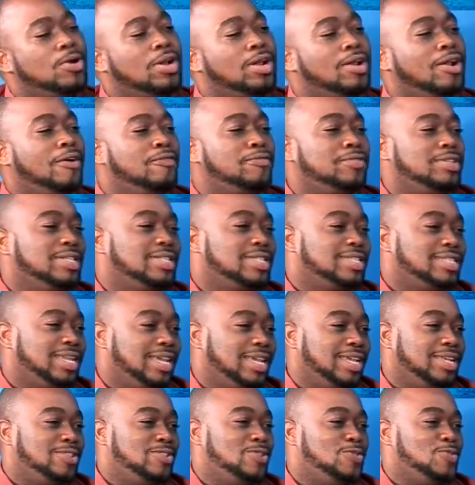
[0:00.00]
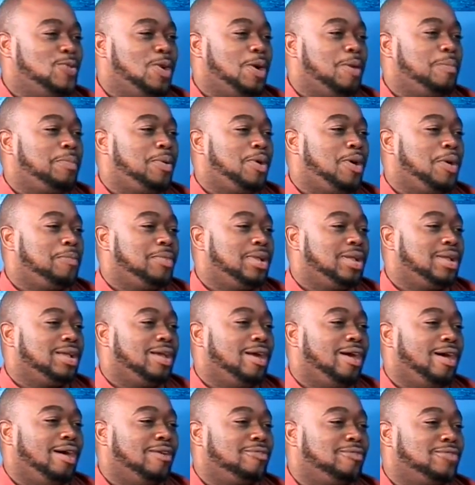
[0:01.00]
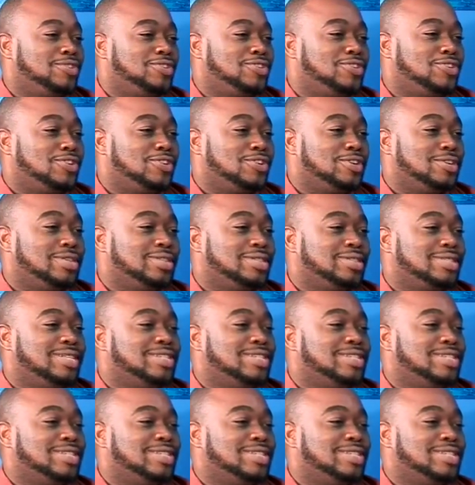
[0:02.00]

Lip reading: love to say to our public officers,